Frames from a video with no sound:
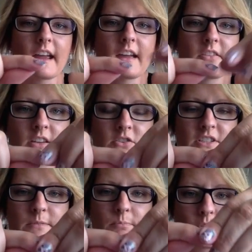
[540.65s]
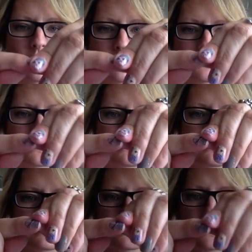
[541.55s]
and then just press.
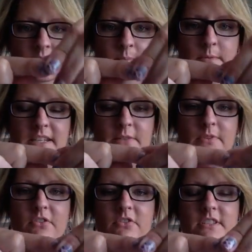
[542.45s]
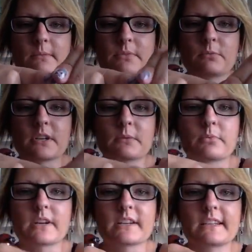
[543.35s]
Because anytime you mess with your tip, you want to
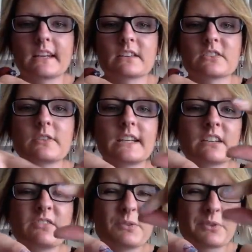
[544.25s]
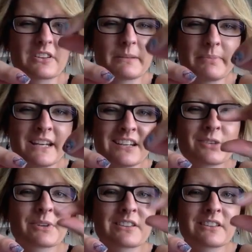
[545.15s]
press again. So again, if you were clipping,
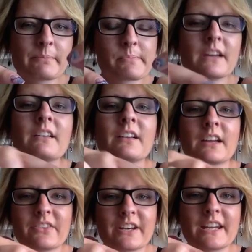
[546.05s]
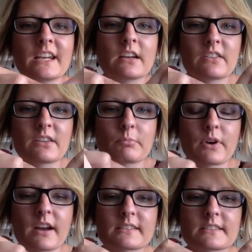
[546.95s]
you would clip and then heat and then
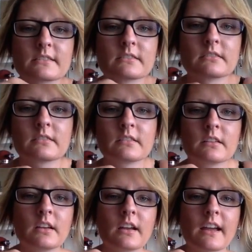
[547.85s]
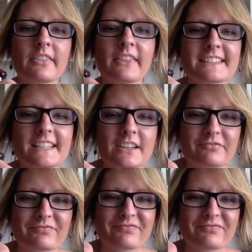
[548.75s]
press. And that's it.